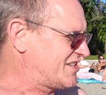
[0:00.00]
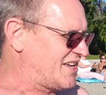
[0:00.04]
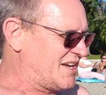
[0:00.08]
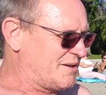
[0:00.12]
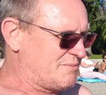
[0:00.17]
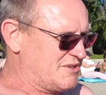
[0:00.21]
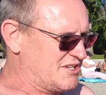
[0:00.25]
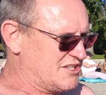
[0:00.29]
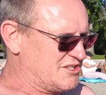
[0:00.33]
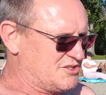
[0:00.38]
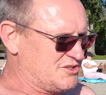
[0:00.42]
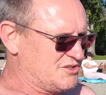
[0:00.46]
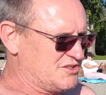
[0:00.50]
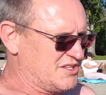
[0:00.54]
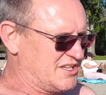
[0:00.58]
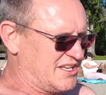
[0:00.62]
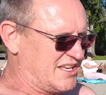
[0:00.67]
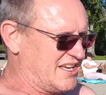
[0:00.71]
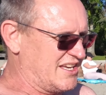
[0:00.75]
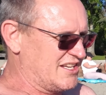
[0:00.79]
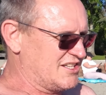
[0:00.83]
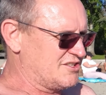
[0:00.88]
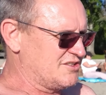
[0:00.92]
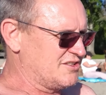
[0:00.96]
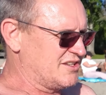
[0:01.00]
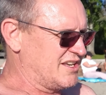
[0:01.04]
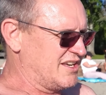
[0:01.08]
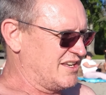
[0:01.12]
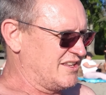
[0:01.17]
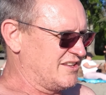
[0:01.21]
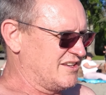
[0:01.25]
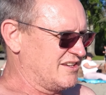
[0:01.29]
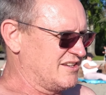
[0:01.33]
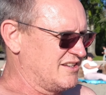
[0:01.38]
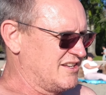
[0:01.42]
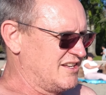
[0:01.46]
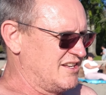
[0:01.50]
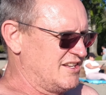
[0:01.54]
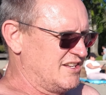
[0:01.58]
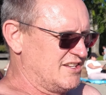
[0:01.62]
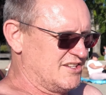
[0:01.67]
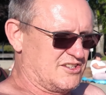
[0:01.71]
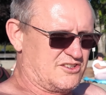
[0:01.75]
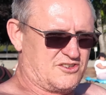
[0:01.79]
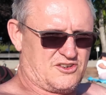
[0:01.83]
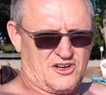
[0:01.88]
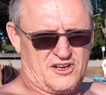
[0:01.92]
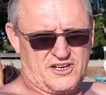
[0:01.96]
coming to the get together.
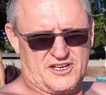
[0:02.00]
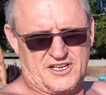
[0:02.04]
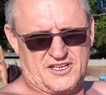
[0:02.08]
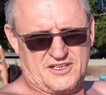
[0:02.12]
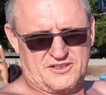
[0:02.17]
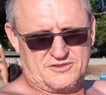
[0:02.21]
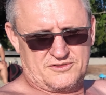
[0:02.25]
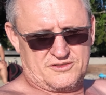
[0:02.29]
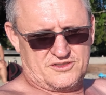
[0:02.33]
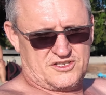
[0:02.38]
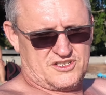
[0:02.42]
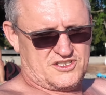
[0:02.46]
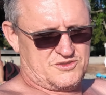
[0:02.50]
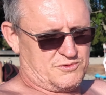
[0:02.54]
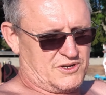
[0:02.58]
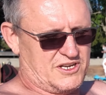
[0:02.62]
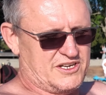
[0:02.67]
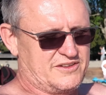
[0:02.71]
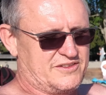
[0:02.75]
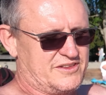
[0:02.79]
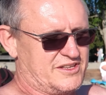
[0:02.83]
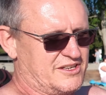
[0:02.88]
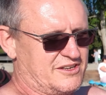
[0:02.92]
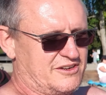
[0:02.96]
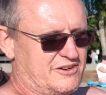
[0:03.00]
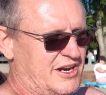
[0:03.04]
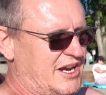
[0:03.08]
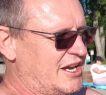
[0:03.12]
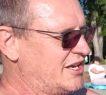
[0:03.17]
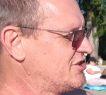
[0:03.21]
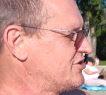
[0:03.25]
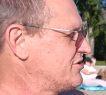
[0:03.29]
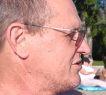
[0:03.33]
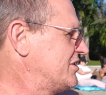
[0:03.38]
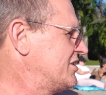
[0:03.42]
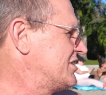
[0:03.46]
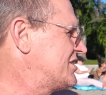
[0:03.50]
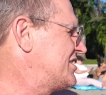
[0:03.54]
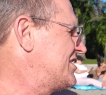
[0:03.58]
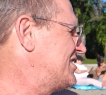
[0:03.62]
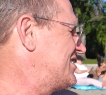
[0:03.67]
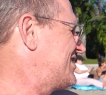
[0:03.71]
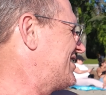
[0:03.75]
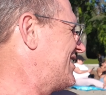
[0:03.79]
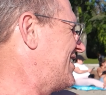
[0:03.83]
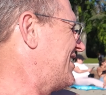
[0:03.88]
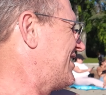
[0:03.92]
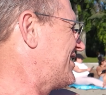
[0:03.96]
Connor, who's one of the graduates,
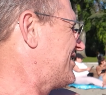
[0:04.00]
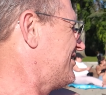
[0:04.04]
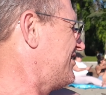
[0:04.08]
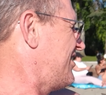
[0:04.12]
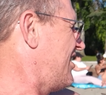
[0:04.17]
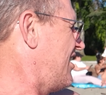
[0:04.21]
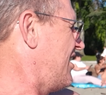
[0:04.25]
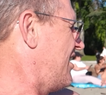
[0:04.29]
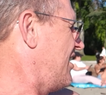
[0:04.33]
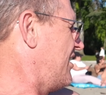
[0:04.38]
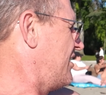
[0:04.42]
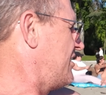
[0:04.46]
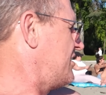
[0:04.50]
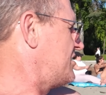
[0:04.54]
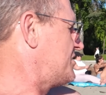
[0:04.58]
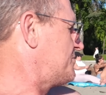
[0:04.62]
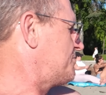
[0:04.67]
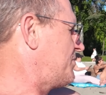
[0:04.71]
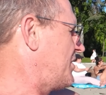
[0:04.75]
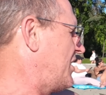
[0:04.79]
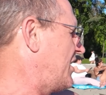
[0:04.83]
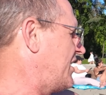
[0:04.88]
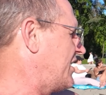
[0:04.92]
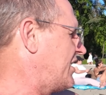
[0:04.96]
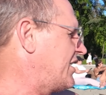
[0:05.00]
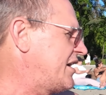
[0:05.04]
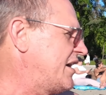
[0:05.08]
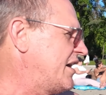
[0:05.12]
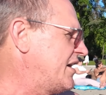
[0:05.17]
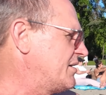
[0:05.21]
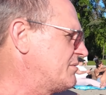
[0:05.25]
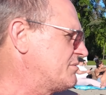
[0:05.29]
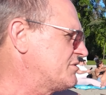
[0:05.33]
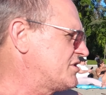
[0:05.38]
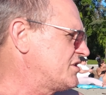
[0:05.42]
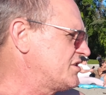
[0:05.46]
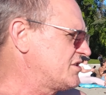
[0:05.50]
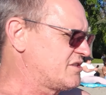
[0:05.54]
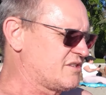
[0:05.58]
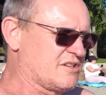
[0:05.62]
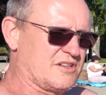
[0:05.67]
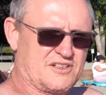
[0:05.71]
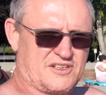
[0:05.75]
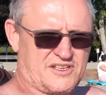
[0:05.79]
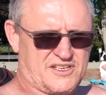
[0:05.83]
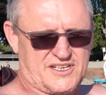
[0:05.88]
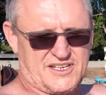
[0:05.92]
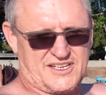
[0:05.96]
he's like, nah, he's playing games. He's
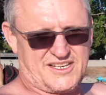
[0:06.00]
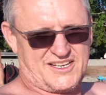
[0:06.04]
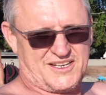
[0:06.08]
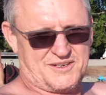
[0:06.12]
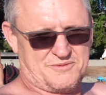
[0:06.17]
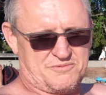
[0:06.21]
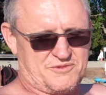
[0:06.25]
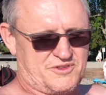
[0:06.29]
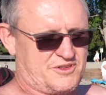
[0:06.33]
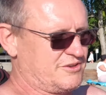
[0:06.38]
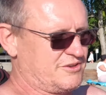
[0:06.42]
not going to come